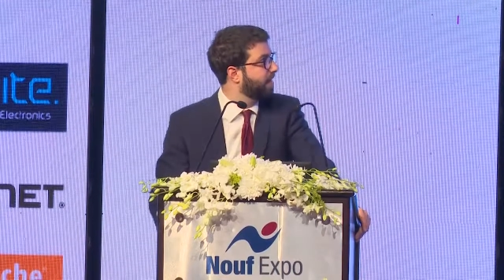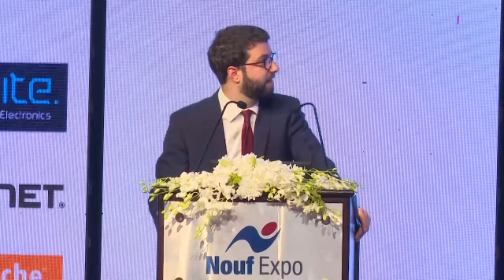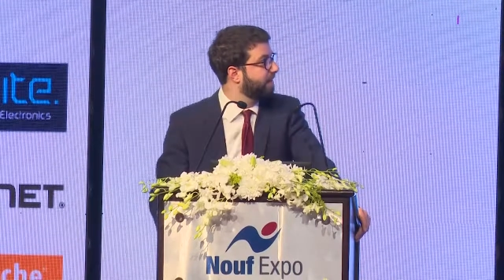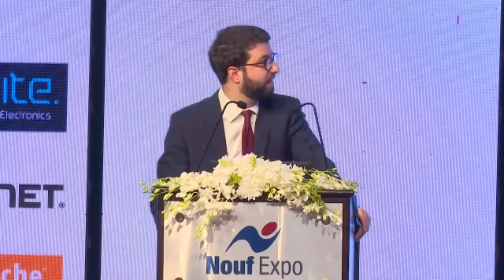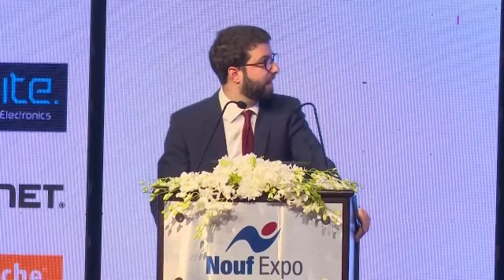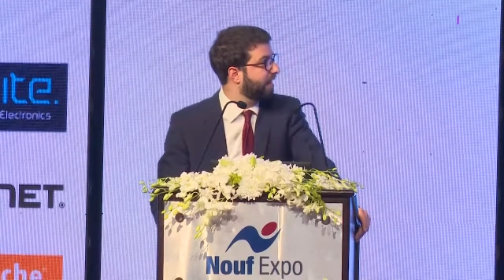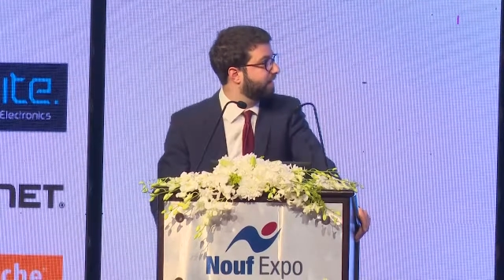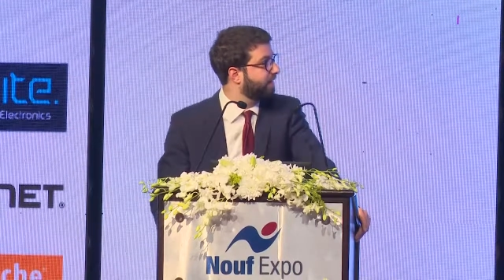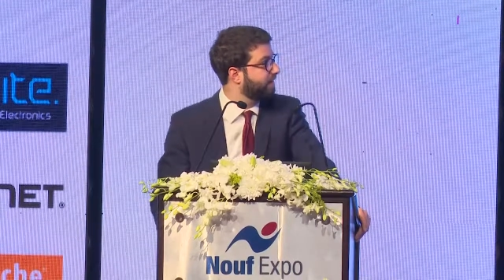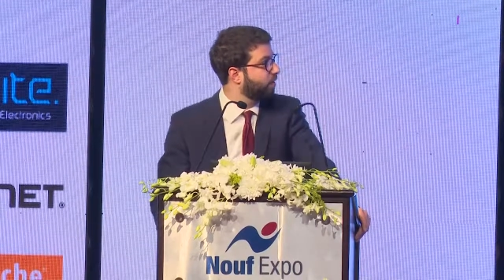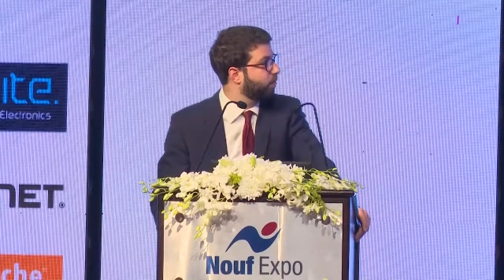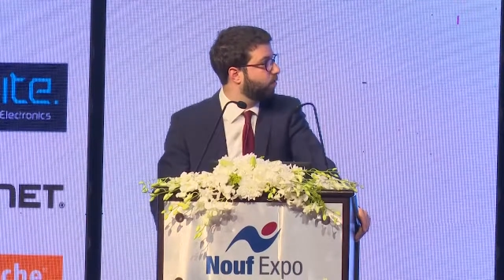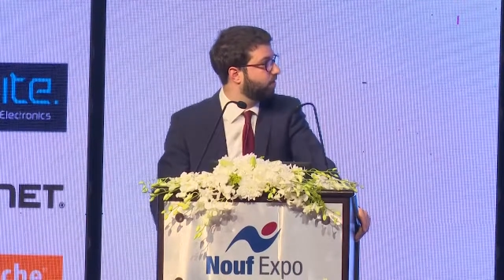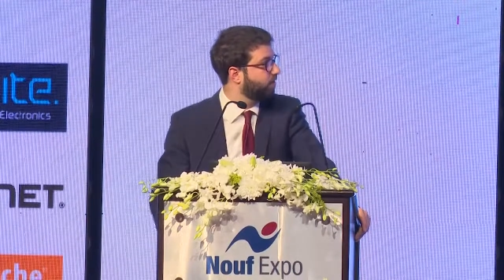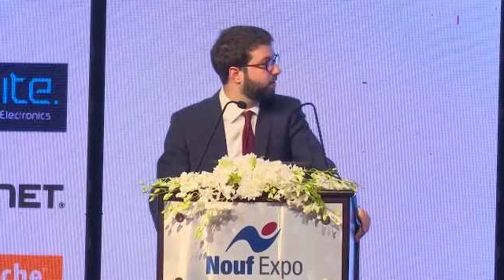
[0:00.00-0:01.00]
the
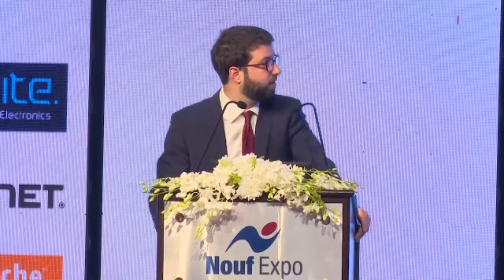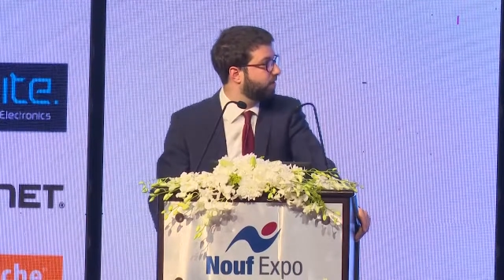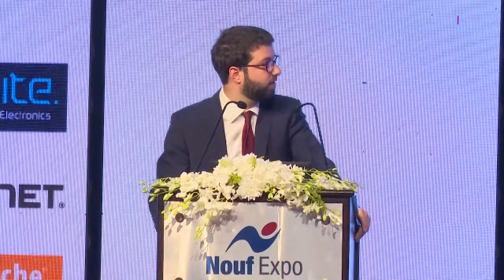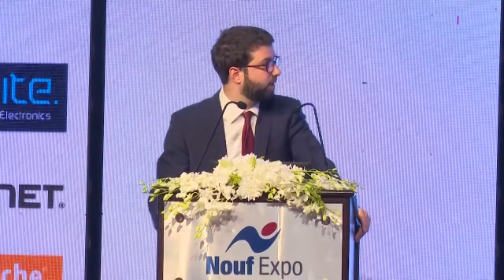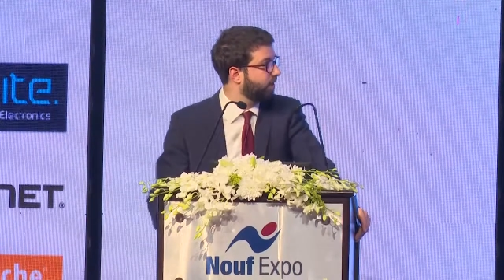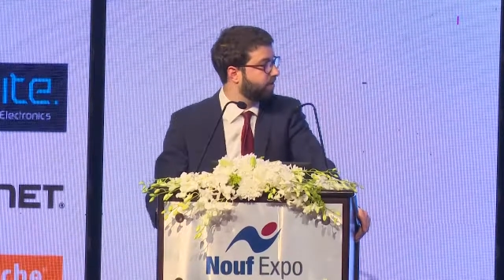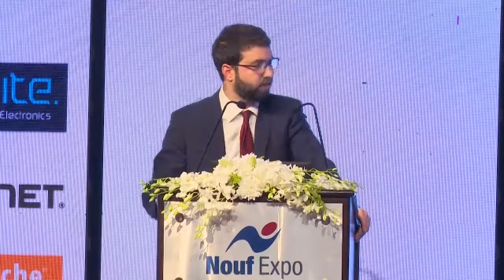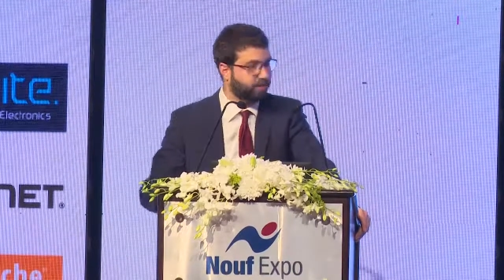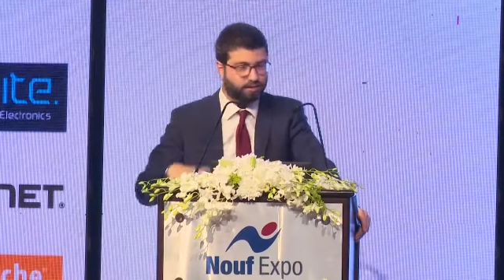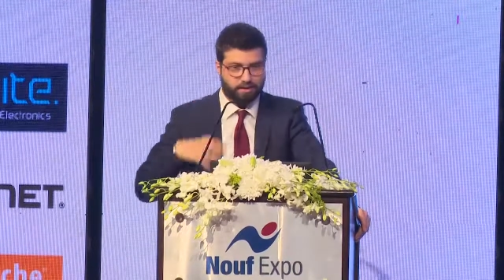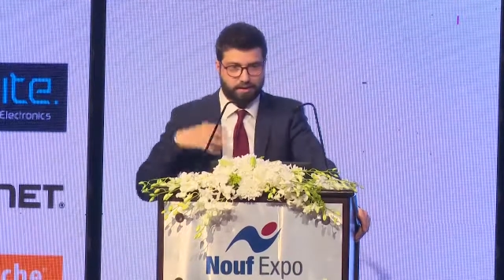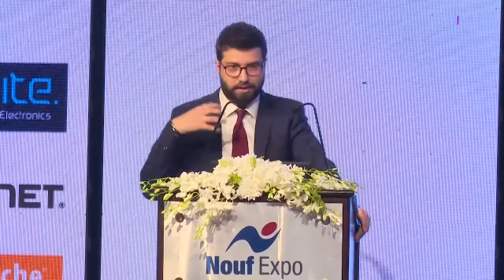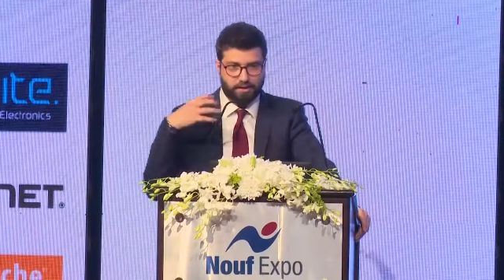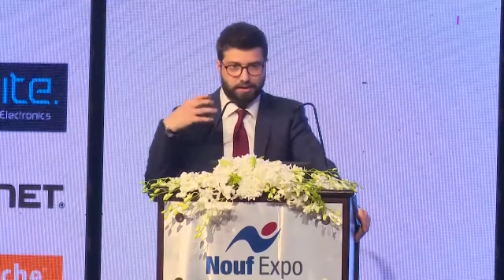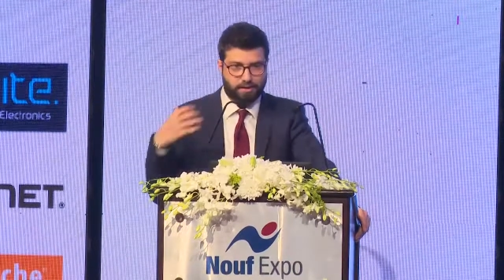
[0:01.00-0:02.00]
idea was to discuss
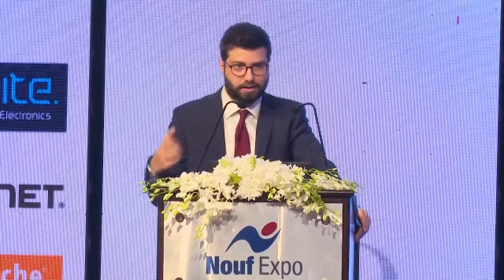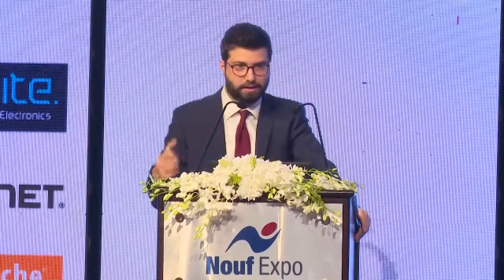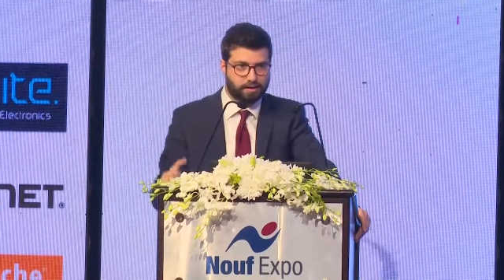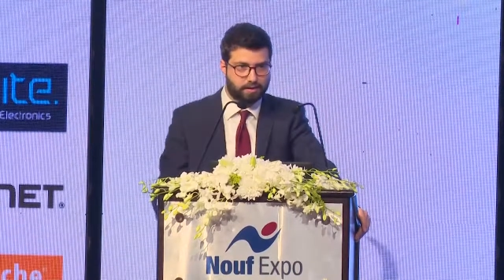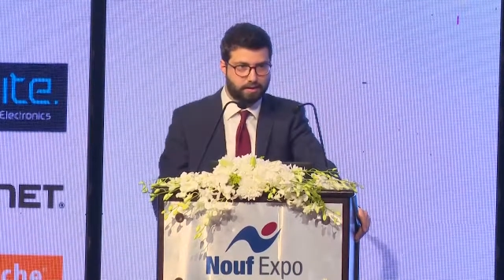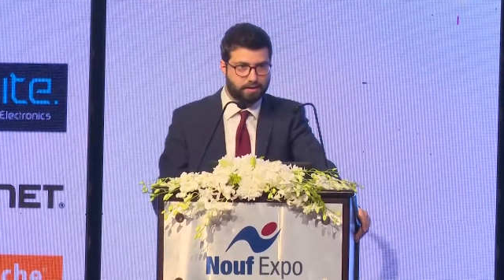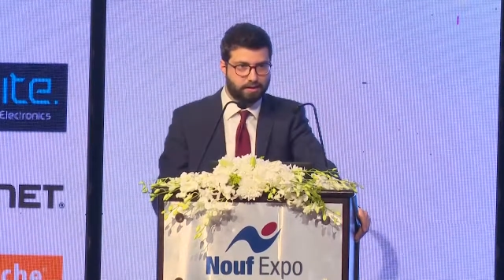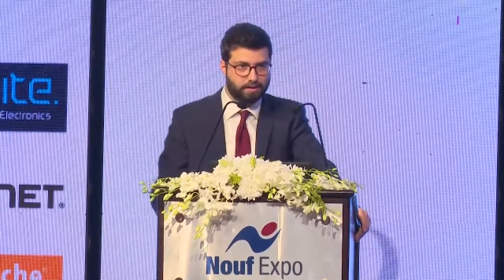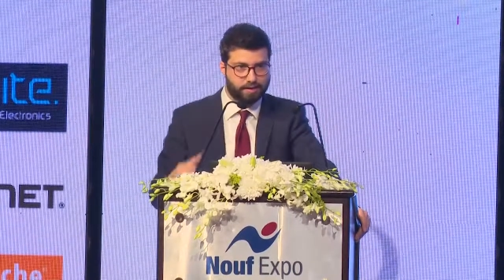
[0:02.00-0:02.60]
the